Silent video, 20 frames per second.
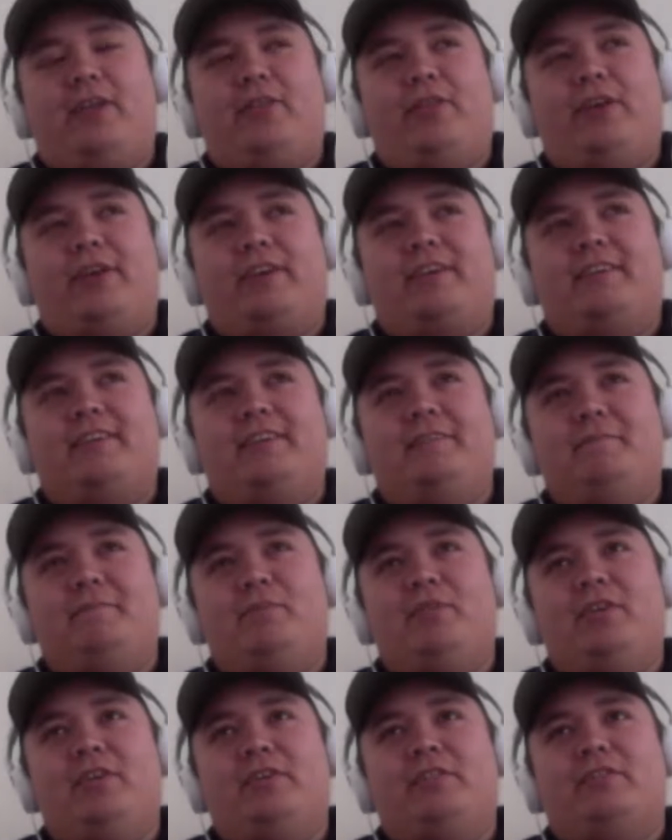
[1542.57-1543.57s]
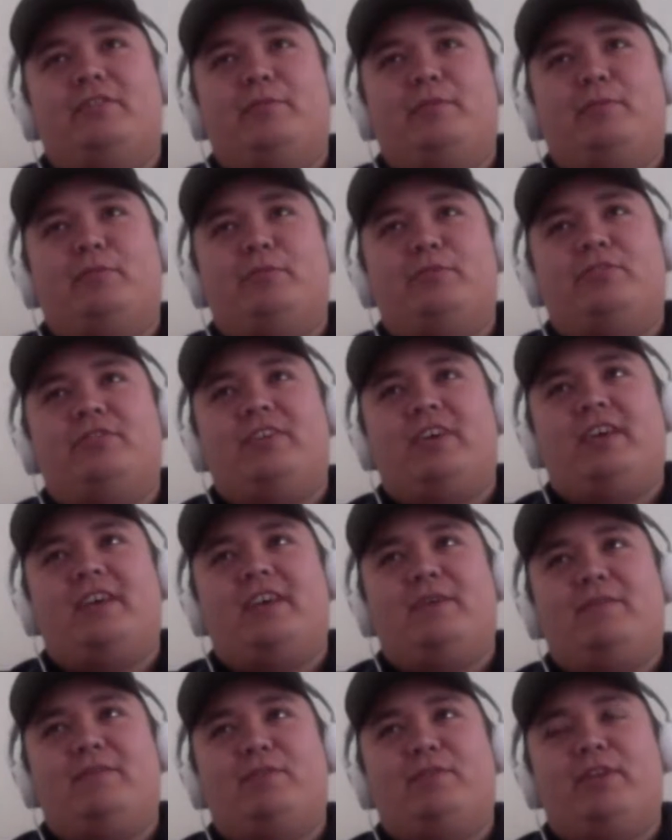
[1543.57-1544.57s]
think someone was
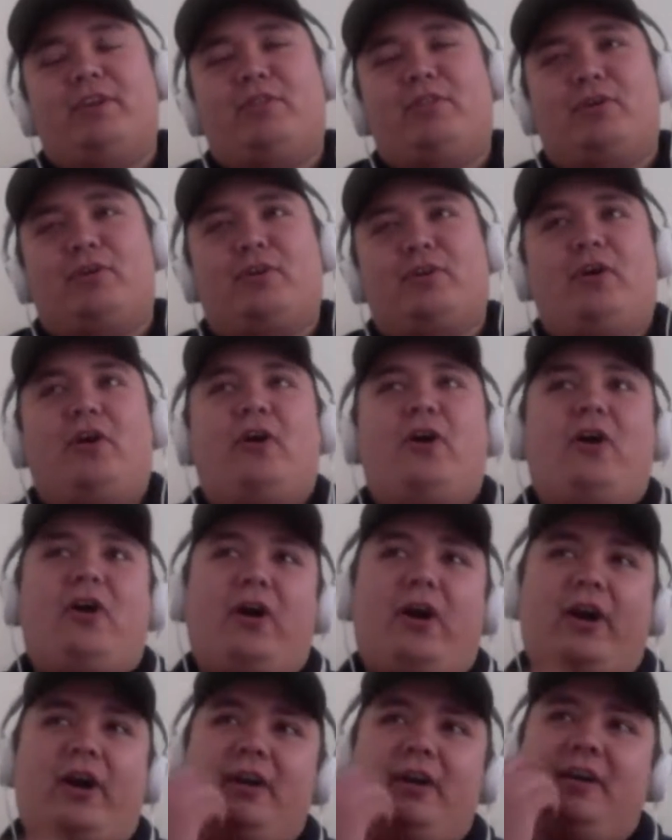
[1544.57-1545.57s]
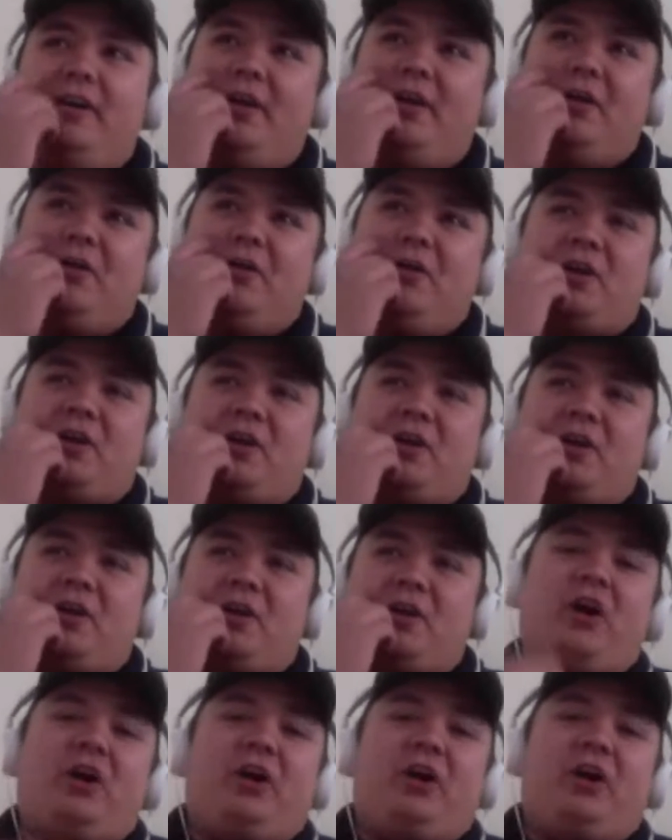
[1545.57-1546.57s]
saying even like that car
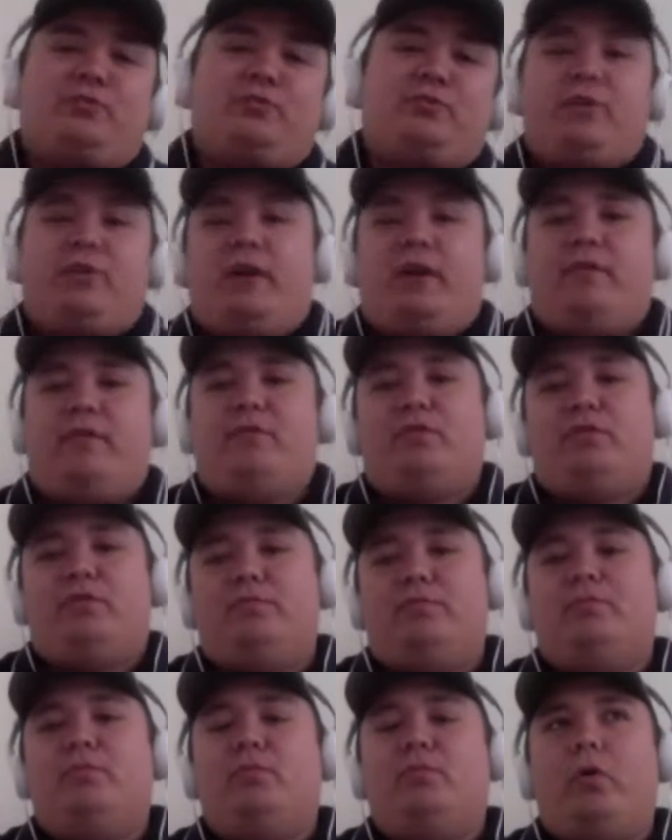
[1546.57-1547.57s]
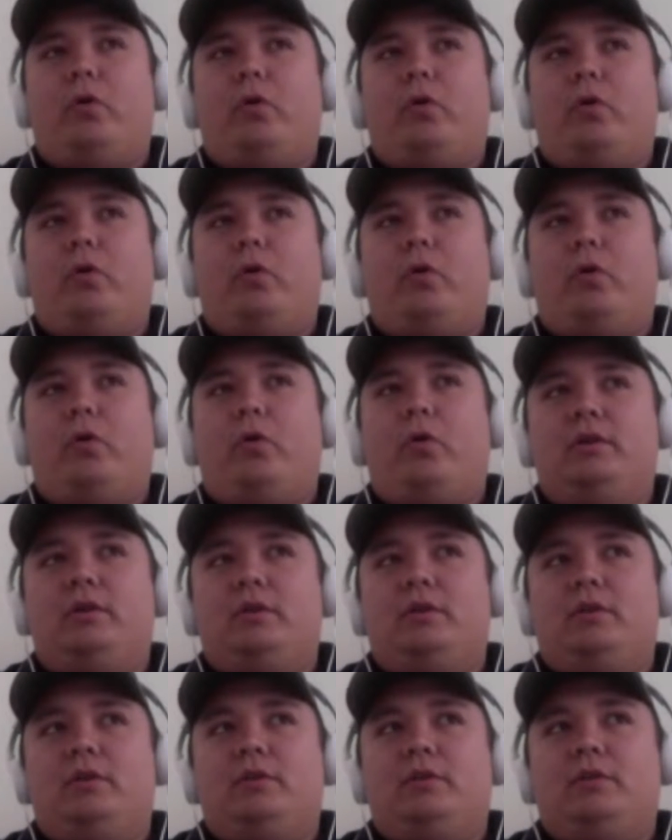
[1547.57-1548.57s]
has traveled more
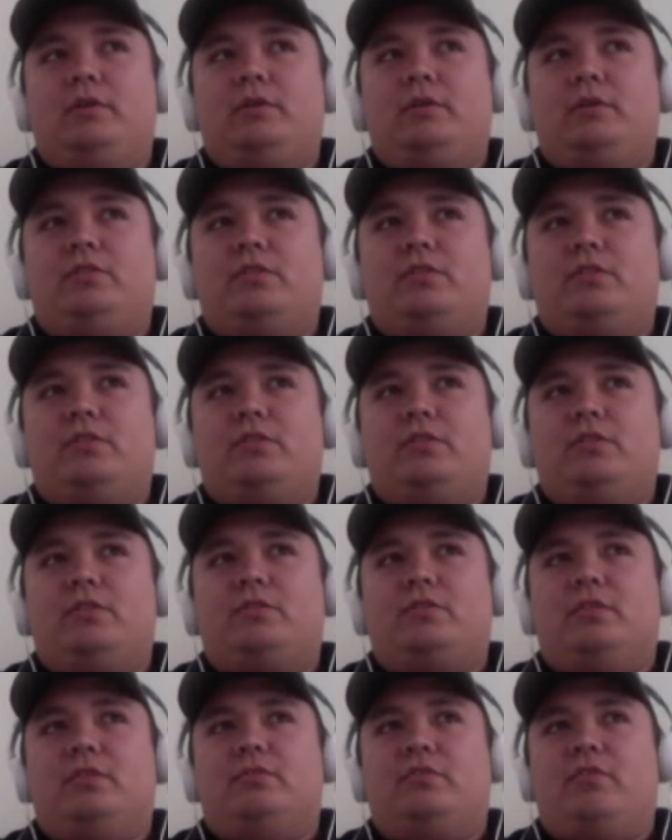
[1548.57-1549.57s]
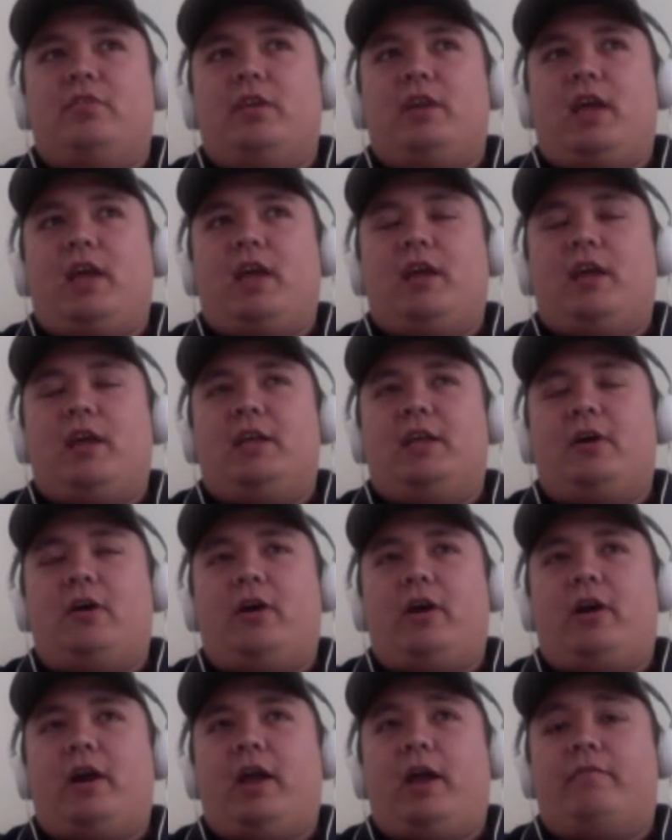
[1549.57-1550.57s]
distance than any
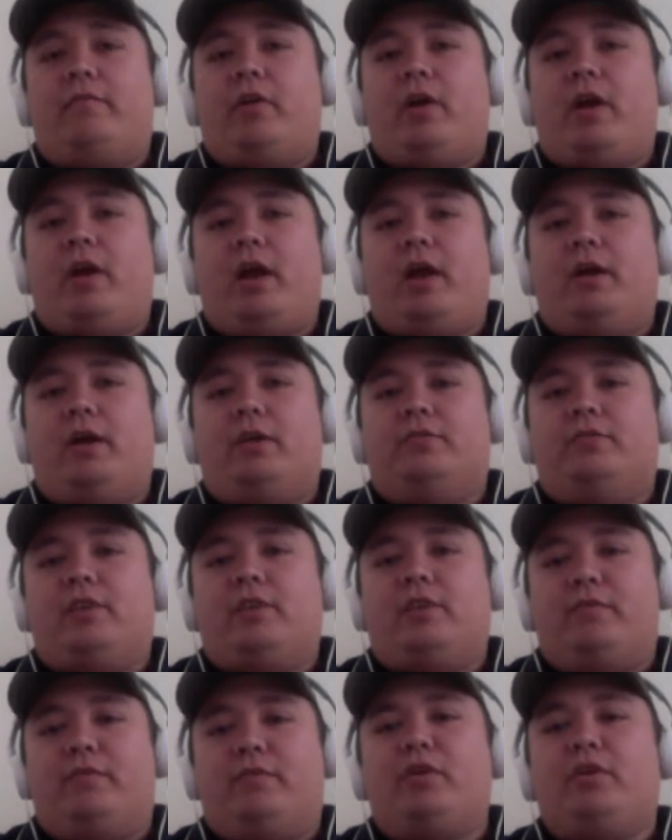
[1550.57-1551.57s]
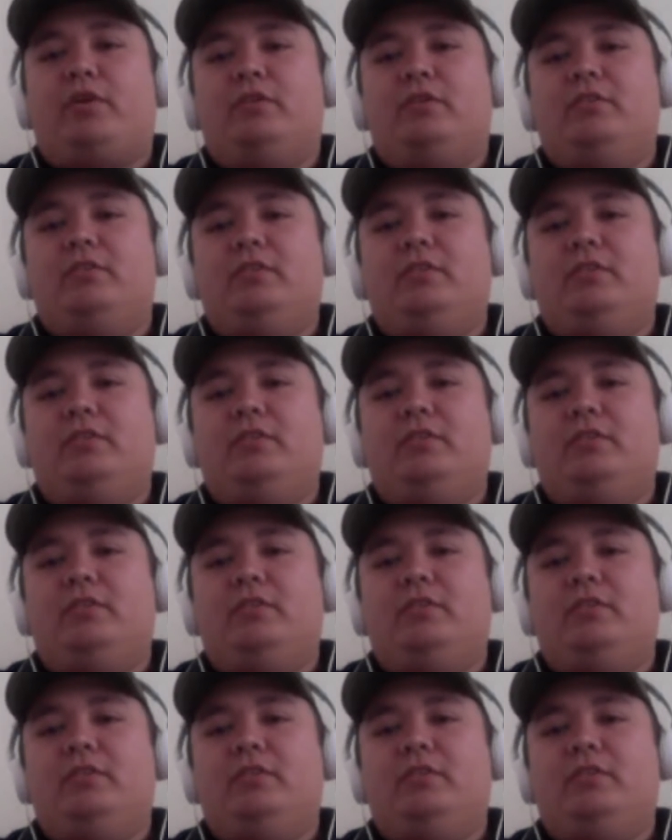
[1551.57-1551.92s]
car ever has ever